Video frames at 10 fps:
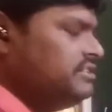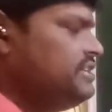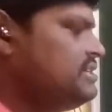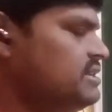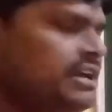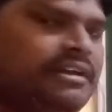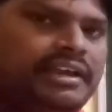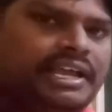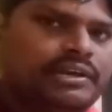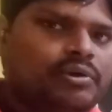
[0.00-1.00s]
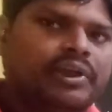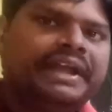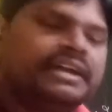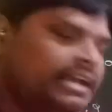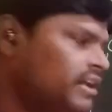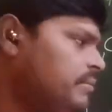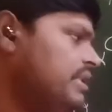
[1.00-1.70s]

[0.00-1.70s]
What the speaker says: This is enolate ion